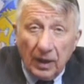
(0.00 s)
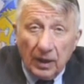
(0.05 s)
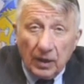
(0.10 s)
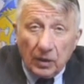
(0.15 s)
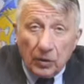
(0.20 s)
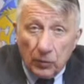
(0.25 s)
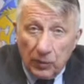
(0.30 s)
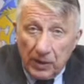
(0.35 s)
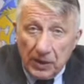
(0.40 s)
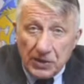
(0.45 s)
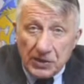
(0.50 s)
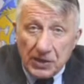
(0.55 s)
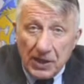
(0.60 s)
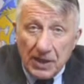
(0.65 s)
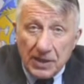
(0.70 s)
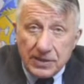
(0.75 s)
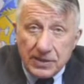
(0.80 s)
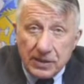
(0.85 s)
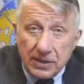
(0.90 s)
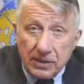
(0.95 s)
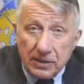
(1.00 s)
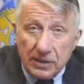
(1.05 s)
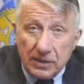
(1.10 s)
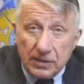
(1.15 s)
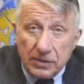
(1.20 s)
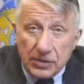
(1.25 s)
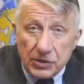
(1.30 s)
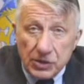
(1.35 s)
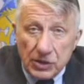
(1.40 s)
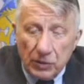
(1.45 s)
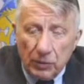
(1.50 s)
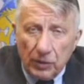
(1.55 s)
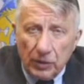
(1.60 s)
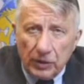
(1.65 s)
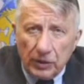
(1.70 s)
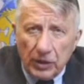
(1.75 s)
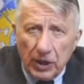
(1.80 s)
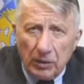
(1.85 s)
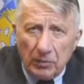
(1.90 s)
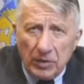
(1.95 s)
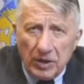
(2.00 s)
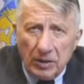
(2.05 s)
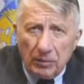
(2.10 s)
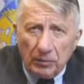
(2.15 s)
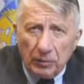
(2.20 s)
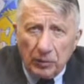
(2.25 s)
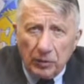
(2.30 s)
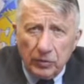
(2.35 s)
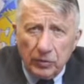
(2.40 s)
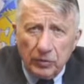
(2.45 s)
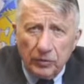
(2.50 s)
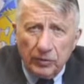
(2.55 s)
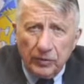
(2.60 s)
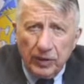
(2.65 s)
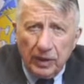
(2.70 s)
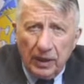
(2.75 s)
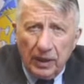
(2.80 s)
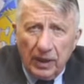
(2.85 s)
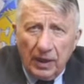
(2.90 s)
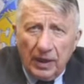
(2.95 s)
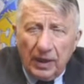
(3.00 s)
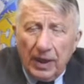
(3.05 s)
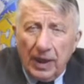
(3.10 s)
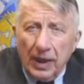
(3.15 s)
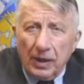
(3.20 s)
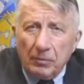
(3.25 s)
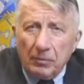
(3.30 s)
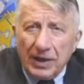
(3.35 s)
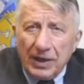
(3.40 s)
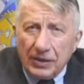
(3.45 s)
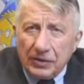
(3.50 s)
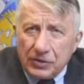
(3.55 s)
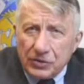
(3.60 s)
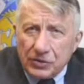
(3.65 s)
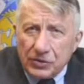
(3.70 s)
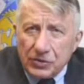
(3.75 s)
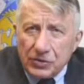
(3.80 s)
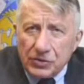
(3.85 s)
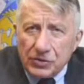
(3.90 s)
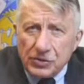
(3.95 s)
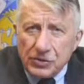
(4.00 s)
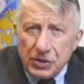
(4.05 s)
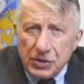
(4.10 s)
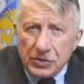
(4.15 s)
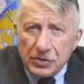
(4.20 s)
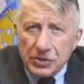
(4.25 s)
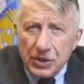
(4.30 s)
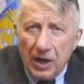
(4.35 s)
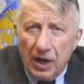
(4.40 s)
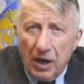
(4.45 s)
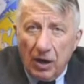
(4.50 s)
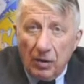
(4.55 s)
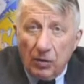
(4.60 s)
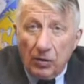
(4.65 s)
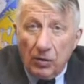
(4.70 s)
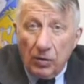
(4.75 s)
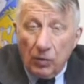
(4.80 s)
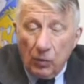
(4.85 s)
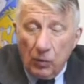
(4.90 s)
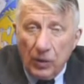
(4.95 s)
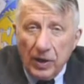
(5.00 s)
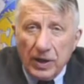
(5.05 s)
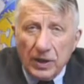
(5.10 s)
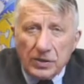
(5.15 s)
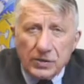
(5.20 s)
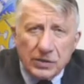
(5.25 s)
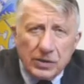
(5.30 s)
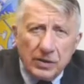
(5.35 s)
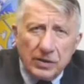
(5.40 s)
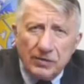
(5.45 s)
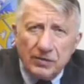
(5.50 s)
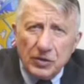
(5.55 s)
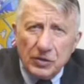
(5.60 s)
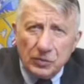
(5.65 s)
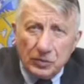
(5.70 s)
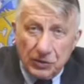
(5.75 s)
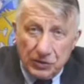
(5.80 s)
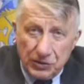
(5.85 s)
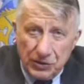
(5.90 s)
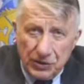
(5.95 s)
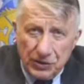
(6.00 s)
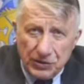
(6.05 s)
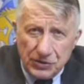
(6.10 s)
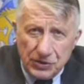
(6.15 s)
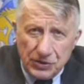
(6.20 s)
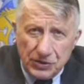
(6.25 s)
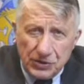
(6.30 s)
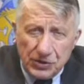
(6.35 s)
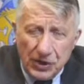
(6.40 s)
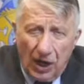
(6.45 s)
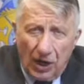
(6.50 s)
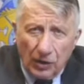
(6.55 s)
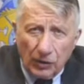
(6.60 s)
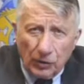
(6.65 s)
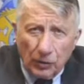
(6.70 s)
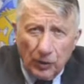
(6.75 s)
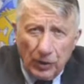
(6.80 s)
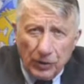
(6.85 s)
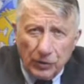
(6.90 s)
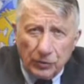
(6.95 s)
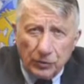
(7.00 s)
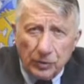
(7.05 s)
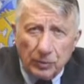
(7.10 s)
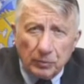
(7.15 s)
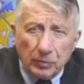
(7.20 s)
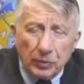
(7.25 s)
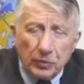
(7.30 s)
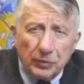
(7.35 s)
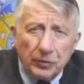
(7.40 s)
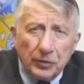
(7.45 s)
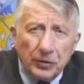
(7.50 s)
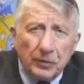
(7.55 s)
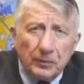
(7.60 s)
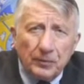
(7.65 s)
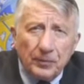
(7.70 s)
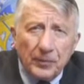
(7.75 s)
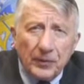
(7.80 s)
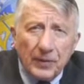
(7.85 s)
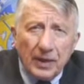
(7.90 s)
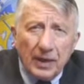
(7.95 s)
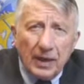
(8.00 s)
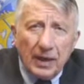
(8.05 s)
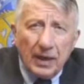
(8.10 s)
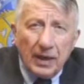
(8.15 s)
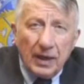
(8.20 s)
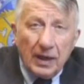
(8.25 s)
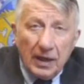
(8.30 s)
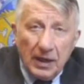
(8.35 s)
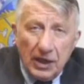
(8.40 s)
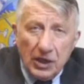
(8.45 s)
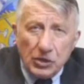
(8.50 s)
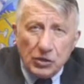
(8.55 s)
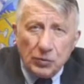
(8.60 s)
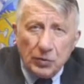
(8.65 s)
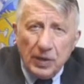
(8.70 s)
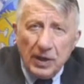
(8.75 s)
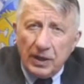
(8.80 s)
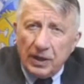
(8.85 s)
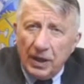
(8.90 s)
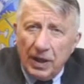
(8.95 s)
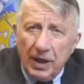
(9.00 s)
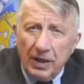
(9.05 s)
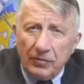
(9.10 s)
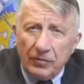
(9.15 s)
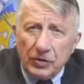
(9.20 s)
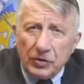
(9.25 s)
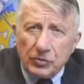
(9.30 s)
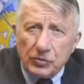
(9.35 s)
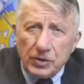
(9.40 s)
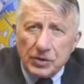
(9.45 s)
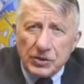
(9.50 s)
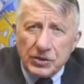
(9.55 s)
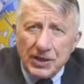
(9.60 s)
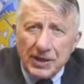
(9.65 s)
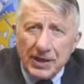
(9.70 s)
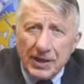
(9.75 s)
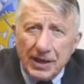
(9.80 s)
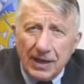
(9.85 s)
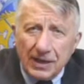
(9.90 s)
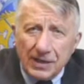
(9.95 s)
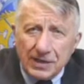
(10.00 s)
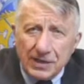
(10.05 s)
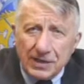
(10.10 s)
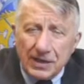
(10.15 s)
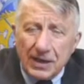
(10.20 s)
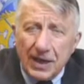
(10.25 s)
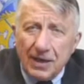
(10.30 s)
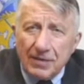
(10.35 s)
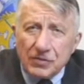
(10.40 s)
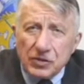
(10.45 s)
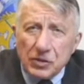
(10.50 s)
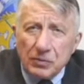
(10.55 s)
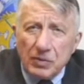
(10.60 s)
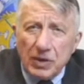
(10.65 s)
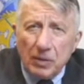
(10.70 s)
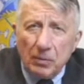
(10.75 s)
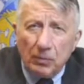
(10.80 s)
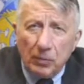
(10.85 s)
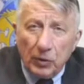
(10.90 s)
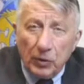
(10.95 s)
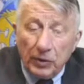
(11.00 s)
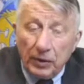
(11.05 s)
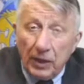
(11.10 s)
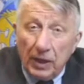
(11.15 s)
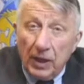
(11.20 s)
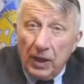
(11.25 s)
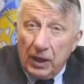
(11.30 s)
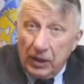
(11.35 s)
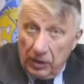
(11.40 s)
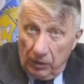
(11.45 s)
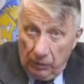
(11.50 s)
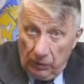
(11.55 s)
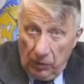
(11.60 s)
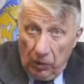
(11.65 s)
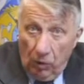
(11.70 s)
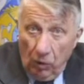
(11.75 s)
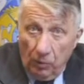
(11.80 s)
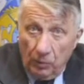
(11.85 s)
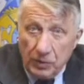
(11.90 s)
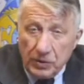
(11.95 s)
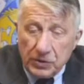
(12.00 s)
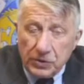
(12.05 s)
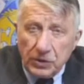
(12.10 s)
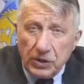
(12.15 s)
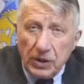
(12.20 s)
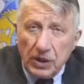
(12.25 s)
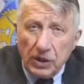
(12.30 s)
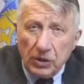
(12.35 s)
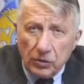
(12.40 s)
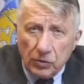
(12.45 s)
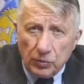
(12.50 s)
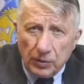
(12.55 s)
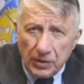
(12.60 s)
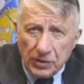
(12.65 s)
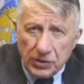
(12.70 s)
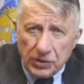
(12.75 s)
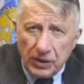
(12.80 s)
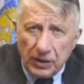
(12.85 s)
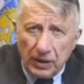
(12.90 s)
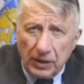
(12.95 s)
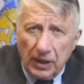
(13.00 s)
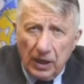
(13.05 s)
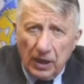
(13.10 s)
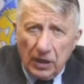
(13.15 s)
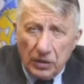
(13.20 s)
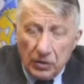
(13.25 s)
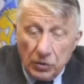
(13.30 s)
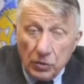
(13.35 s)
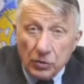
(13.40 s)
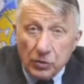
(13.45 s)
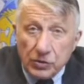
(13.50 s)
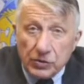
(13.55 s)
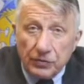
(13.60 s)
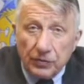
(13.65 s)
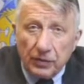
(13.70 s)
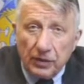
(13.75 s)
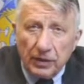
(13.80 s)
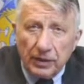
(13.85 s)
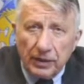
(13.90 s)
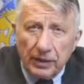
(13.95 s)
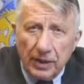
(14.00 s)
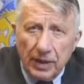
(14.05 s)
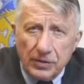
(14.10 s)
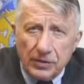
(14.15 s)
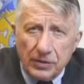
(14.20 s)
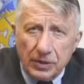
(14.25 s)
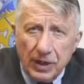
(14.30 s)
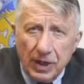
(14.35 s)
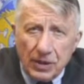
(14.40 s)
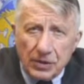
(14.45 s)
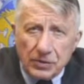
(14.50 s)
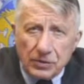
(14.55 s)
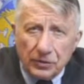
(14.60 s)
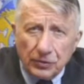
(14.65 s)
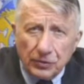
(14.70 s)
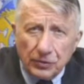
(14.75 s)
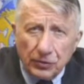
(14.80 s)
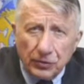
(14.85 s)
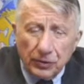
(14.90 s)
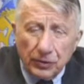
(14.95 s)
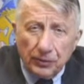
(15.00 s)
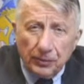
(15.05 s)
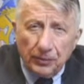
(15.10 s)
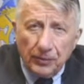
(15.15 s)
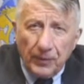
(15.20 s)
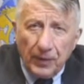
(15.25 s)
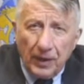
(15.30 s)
criticize it, see where it can be improved, and make decisions as to how we as individual citizens are going to improve it. Each week I have interesting guests that have some input that we hope is interesting, useful, and educational to you.